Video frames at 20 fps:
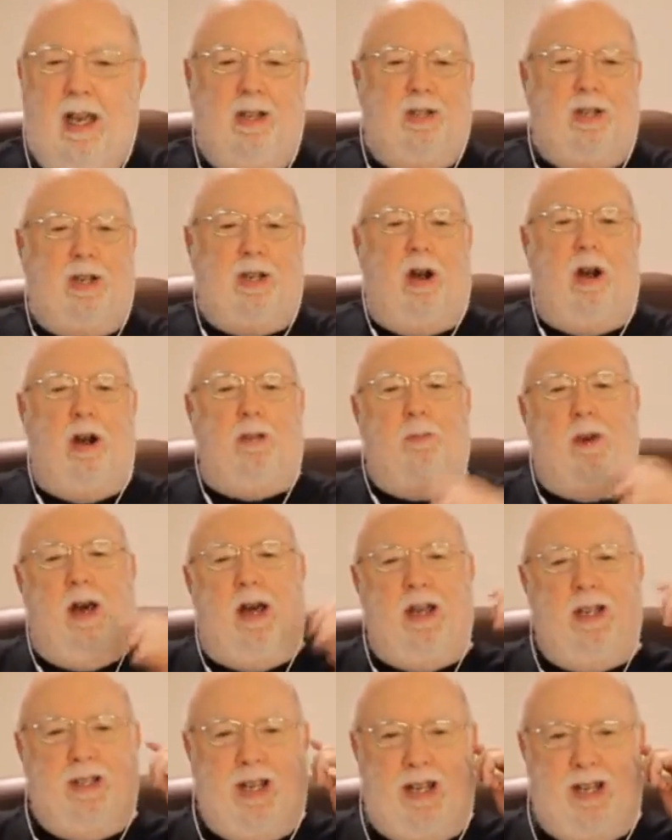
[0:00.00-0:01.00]
talked about
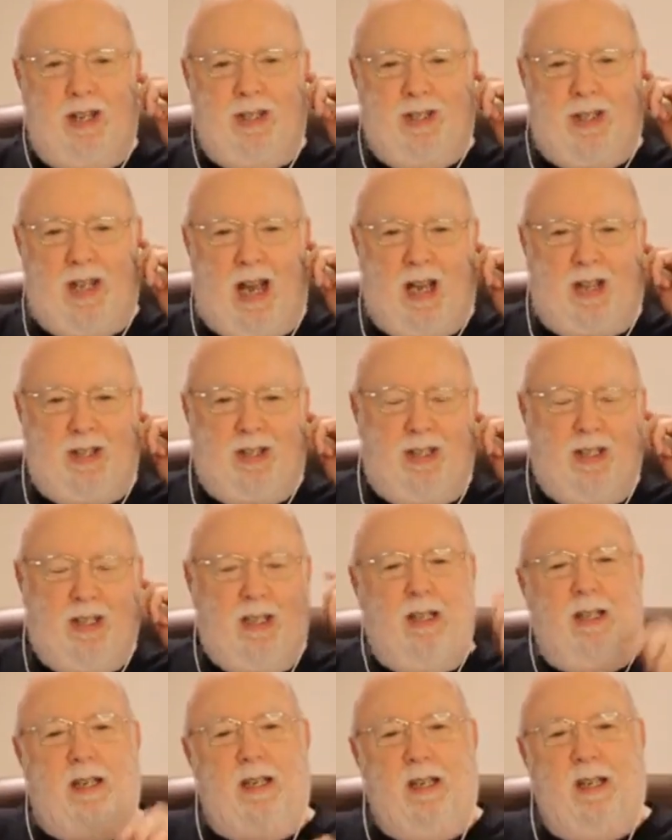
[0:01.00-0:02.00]
a sales tax,
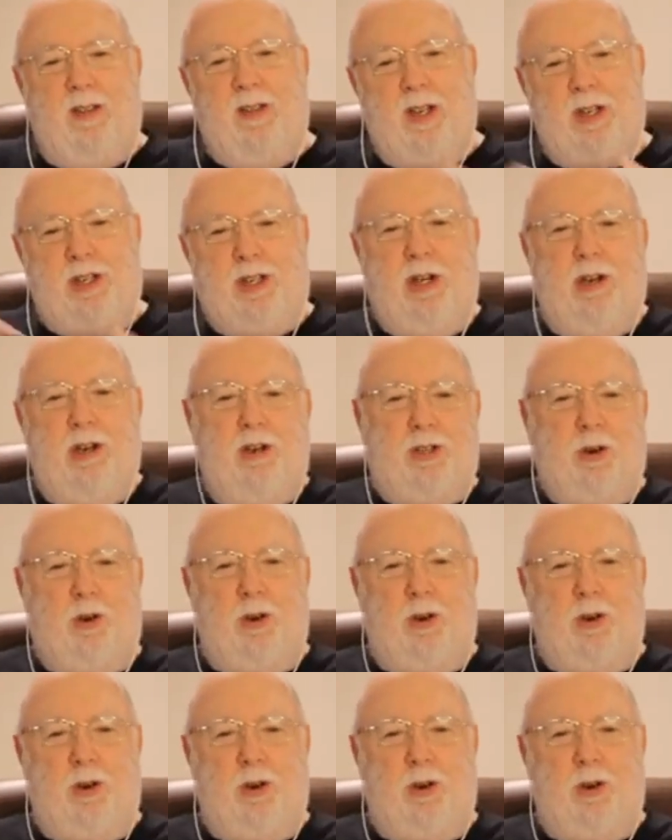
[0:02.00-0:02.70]
this year it sort of